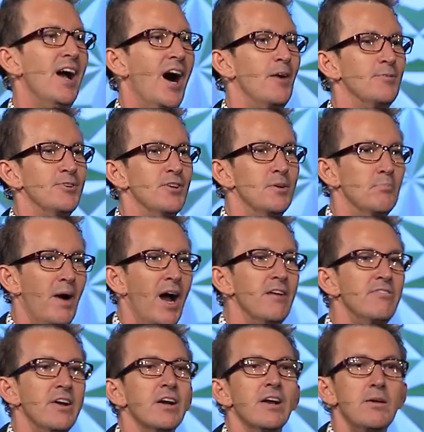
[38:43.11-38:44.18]
I'm doing my
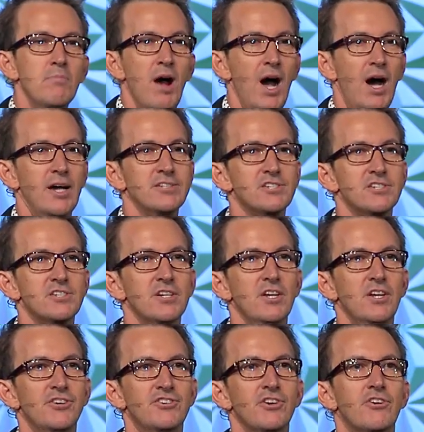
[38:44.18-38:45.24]
very best
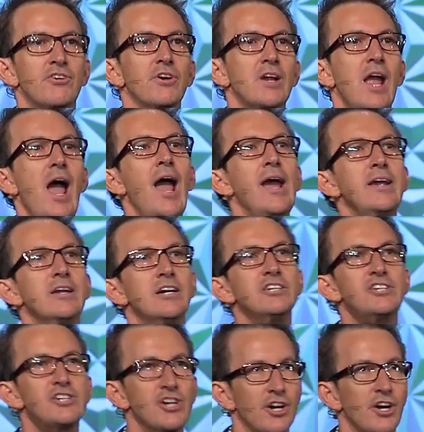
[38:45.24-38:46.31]
to create a
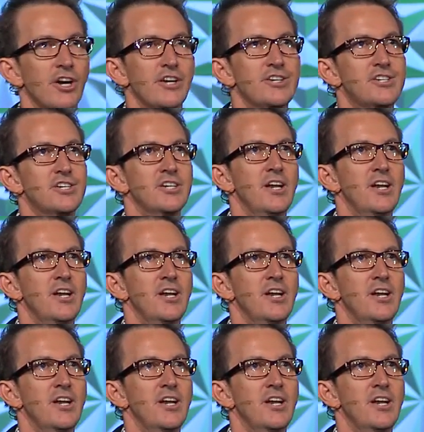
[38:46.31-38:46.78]
church